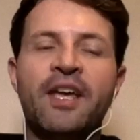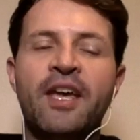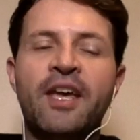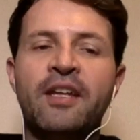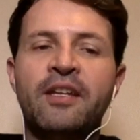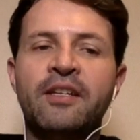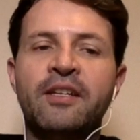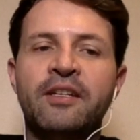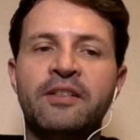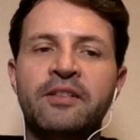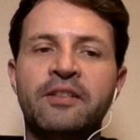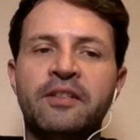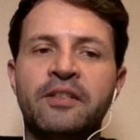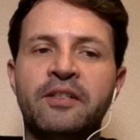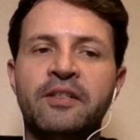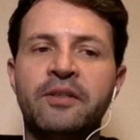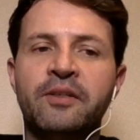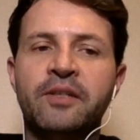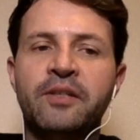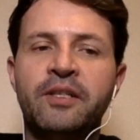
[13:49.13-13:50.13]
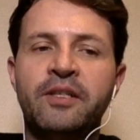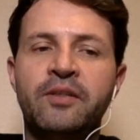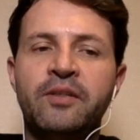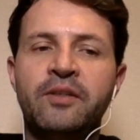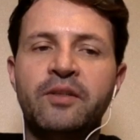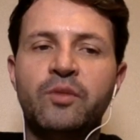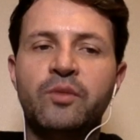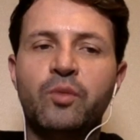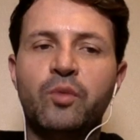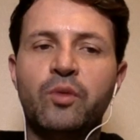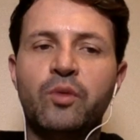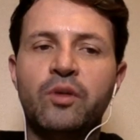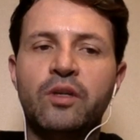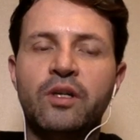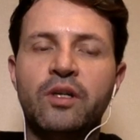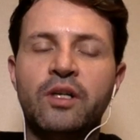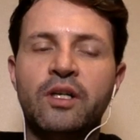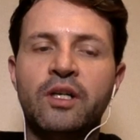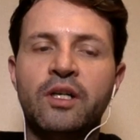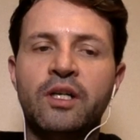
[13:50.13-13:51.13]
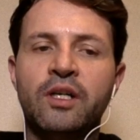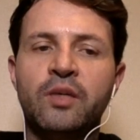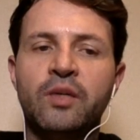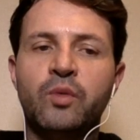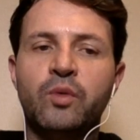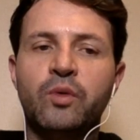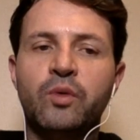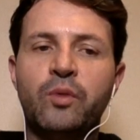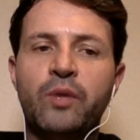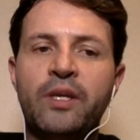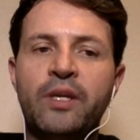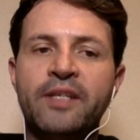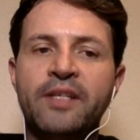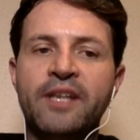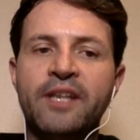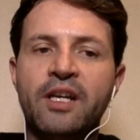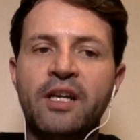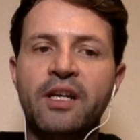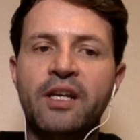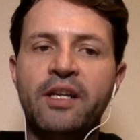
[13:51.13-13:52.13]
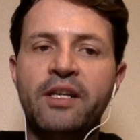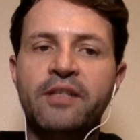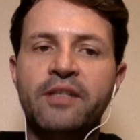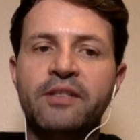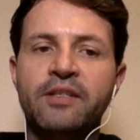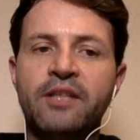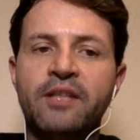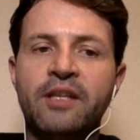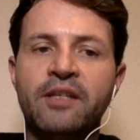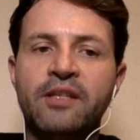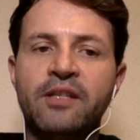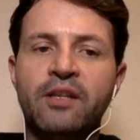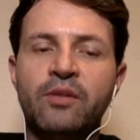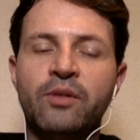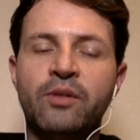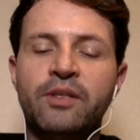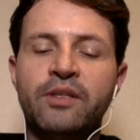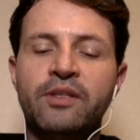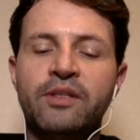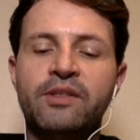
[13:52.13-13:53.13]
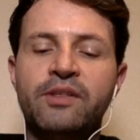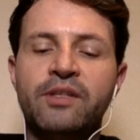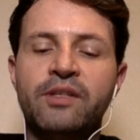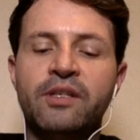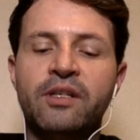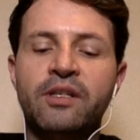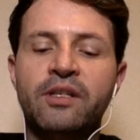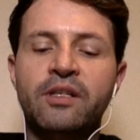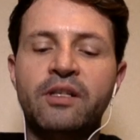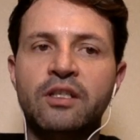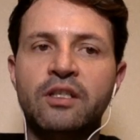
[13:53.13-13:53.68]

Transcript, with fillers: And uh, in uh, when exactly is the Danza Luna this year?